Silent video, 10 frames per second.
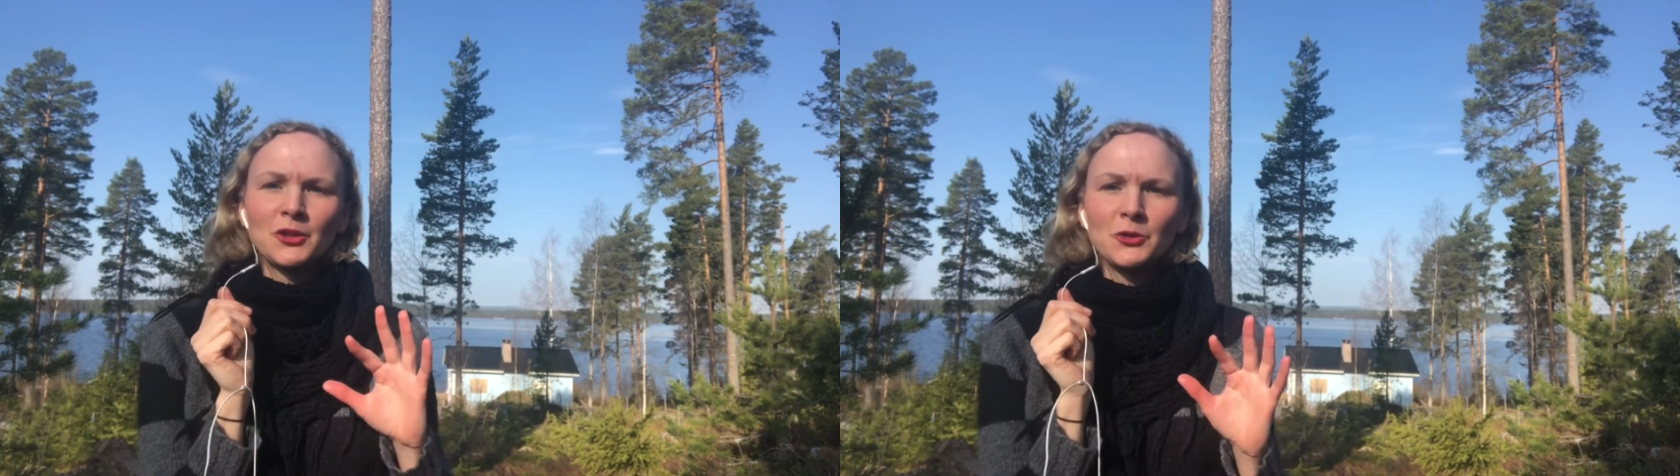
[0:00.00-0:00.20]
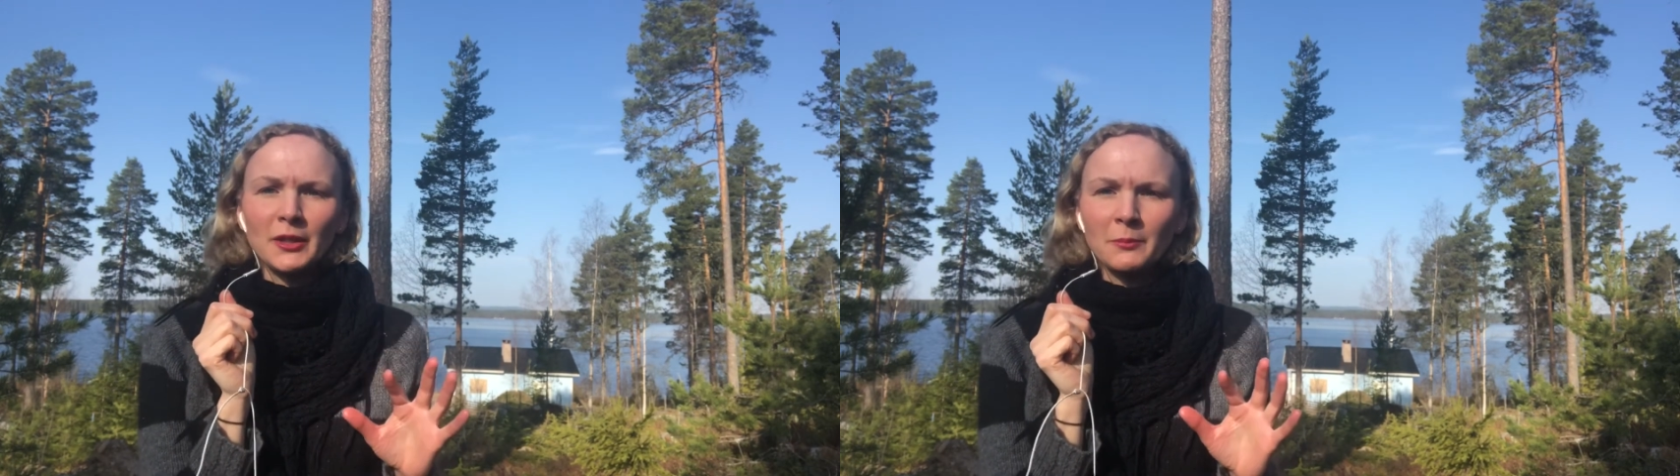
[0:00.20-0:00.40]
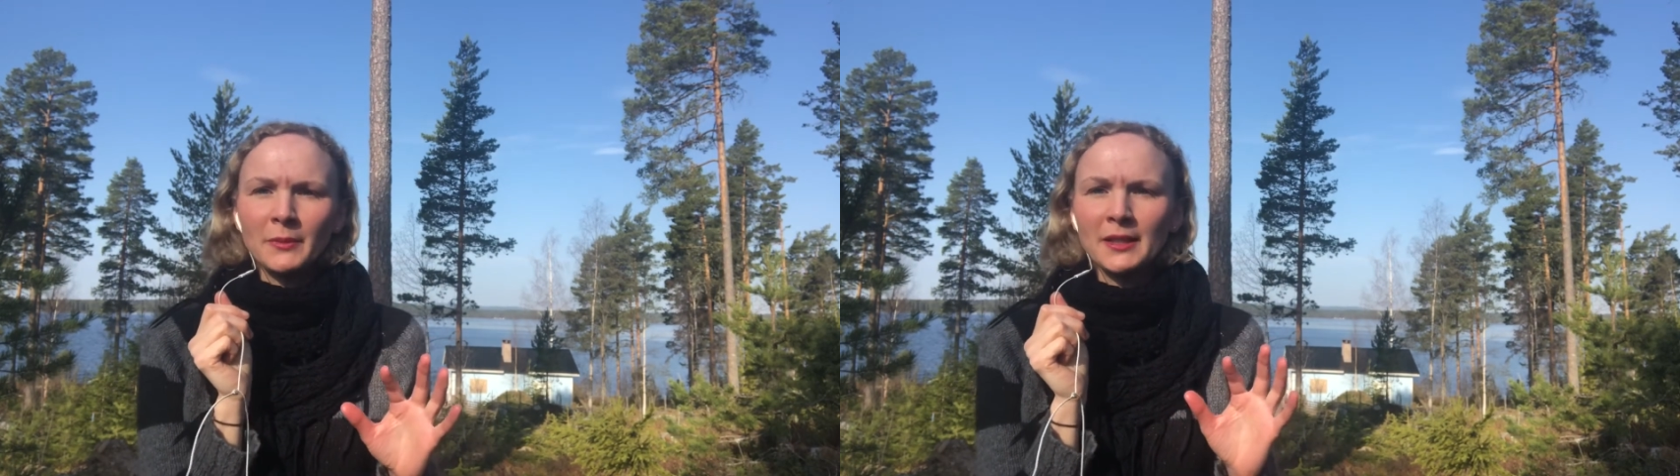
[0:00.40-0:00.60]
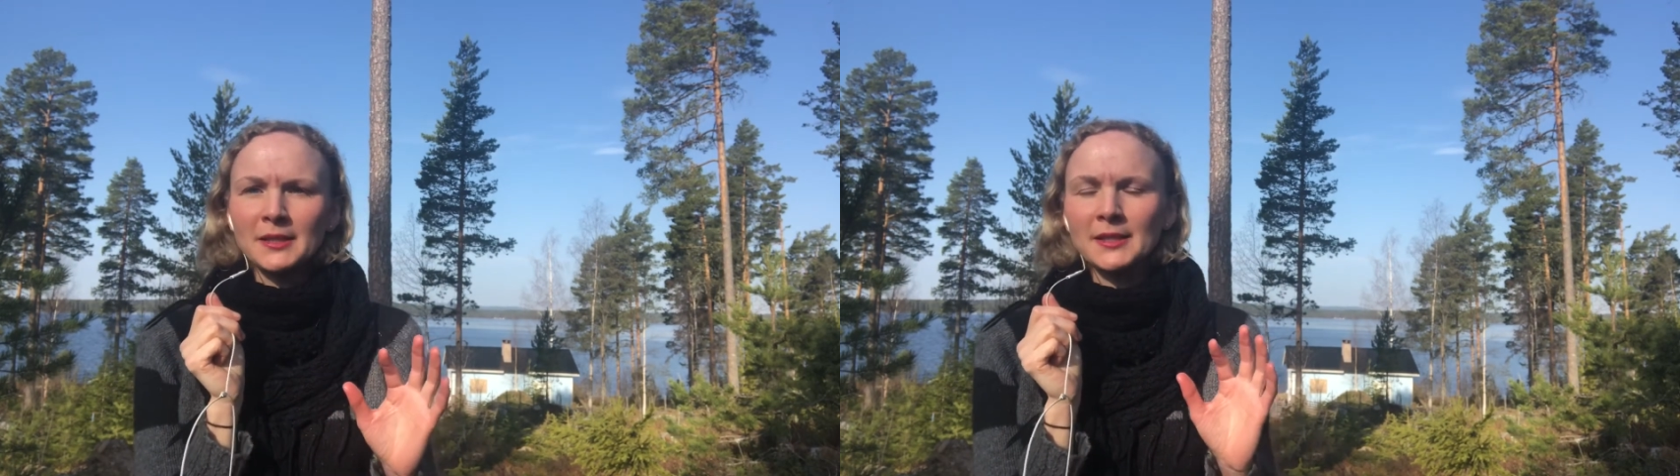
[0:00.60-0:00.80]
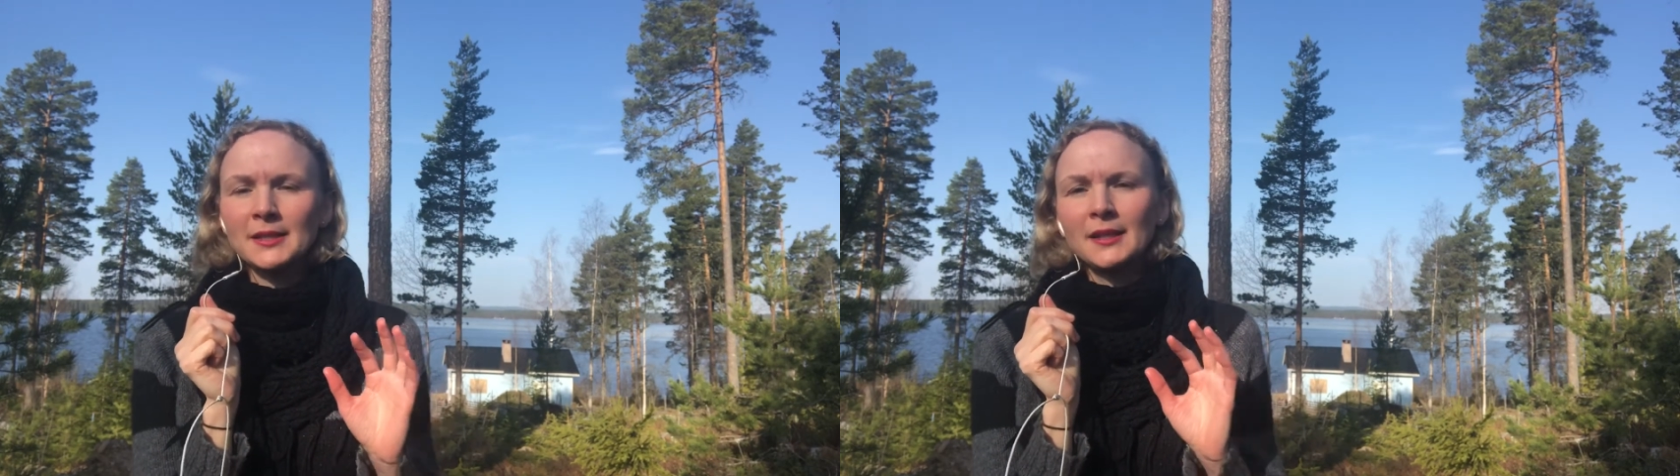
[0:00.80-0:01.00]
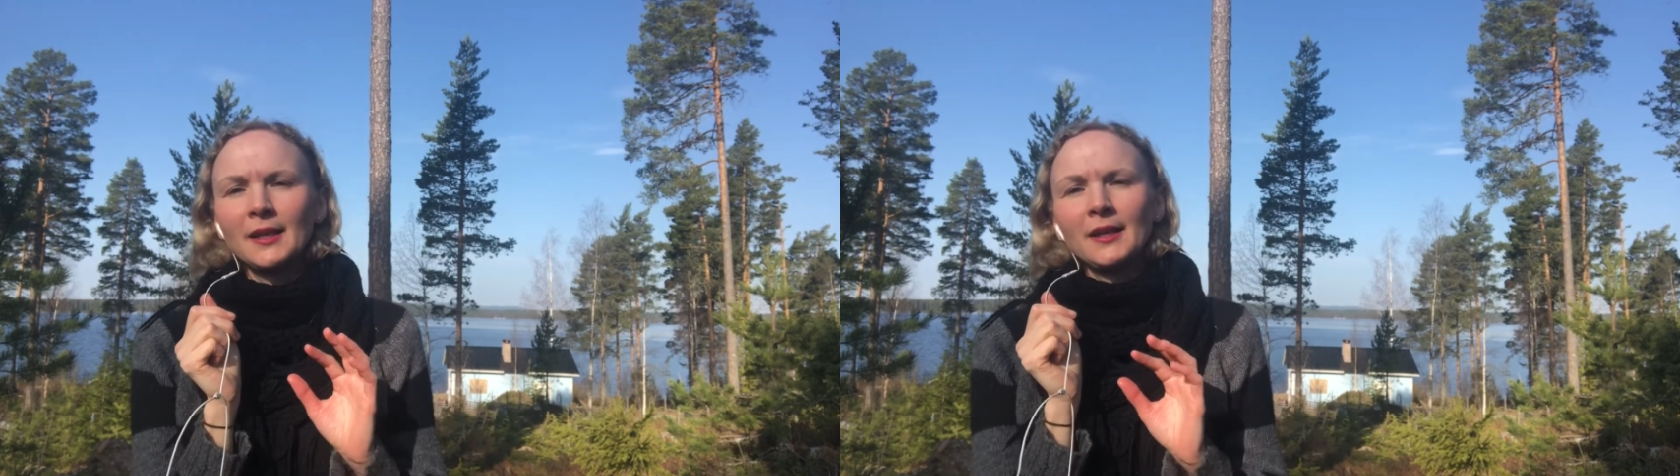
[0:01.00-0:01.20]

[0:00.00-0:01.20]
treatments,